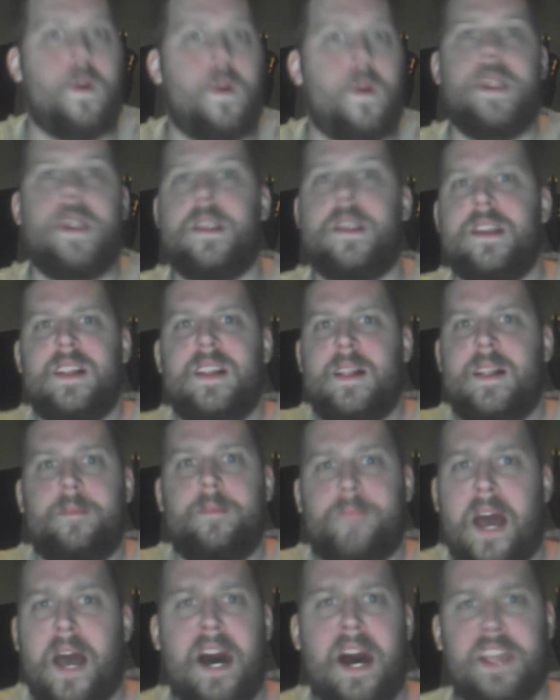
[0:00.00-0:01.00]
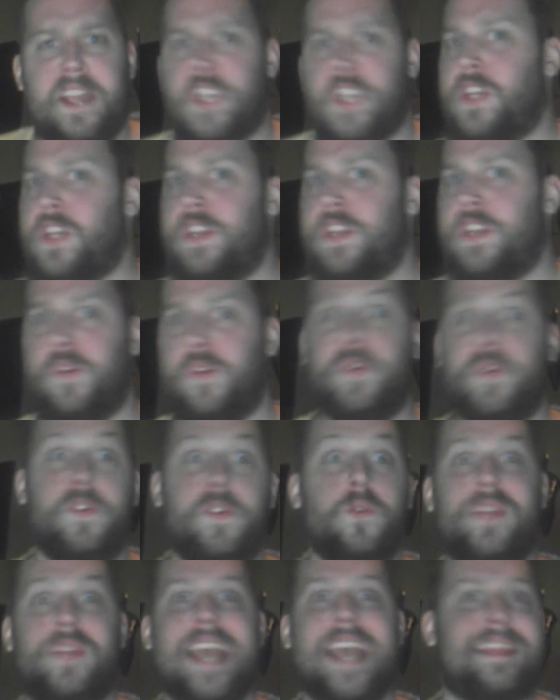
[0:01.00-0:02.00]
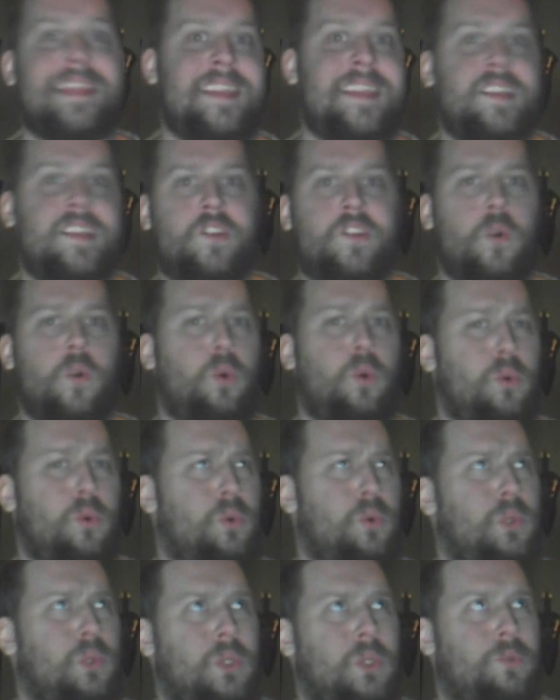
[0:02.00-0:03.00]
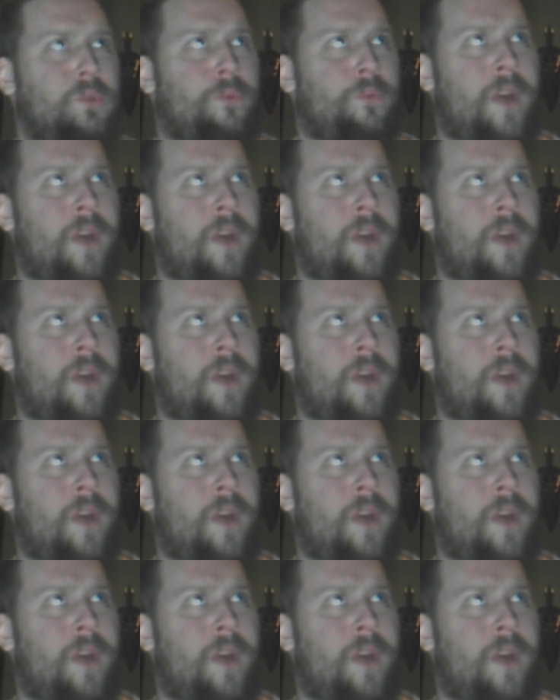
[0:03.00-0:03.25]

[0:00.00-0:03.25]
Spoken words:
and you get these cool